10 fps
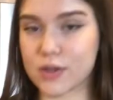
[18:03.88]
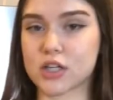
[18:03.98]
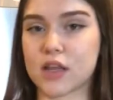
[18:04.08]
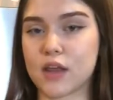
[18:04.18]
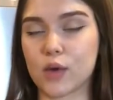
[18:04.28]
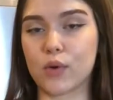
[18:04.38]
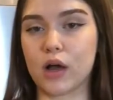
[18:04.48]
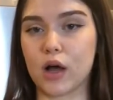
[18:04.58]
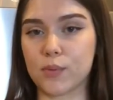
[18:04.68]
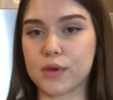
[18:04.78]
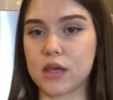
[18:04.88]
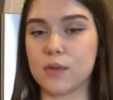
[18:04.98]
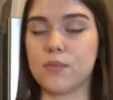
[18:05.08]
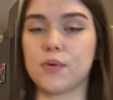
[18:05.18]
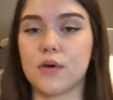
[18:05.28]
I think will help keep
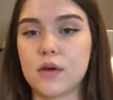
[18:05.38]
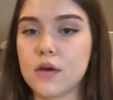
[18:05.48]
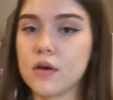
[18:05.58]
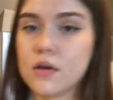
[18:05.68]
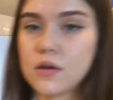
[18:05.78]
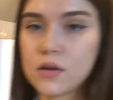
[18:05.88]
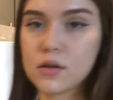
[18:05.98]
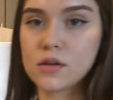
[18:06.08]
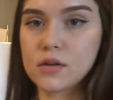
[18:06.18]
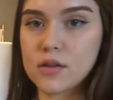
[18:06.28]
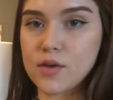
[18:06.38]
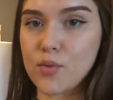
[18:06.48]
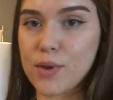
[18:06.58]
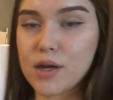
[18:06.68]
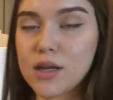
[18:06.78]
the
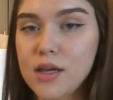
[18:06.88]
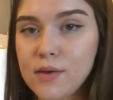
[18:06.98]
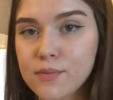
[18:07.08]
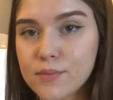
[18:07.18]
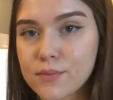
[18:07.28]
humidity.